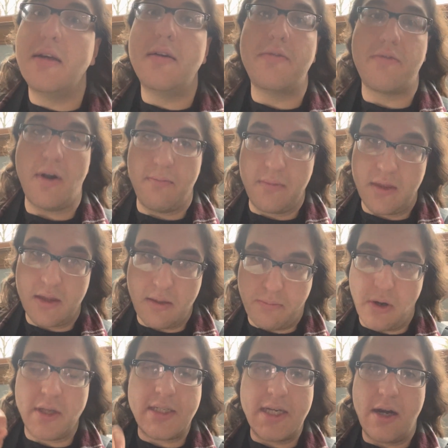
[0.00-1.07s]
from the
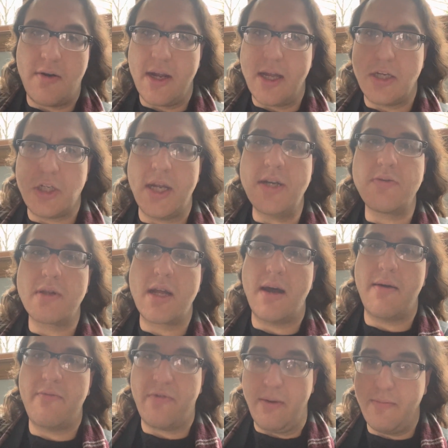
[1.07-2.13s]
proletariat. Change will
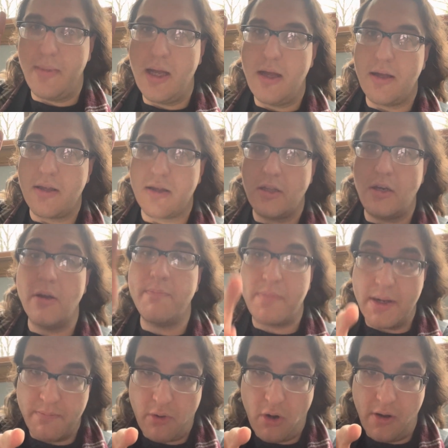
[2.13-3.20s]
come from the
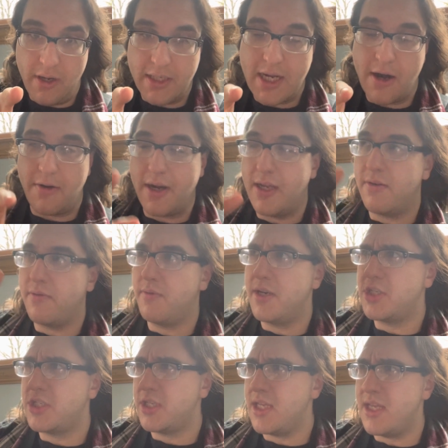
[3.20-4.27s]
lumpen proletariat,
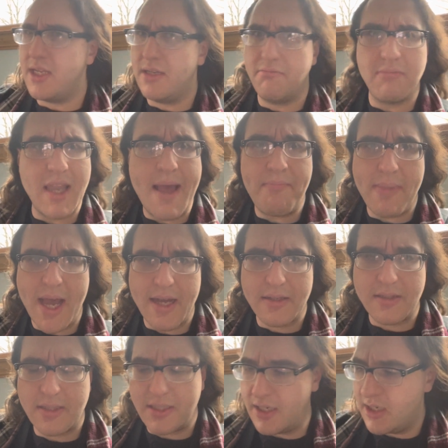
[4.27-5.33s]
which he
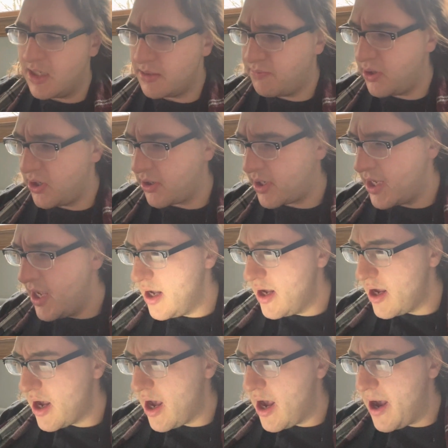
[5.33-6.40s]
lambasts in his book,
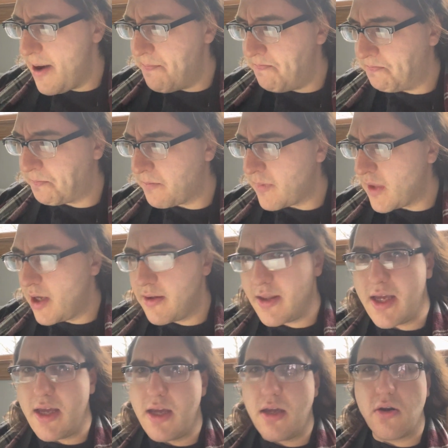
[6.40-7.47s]

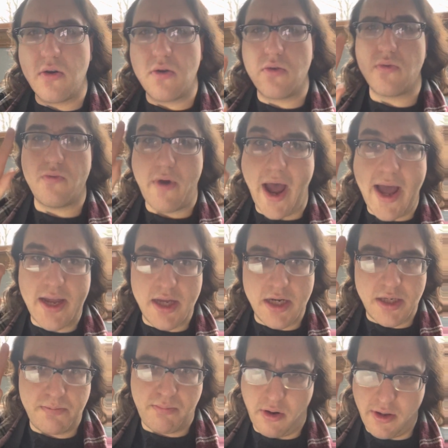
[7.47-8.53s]
the
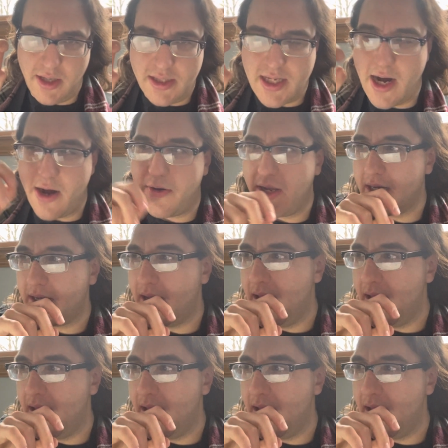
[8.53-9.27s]
ragged proletariat,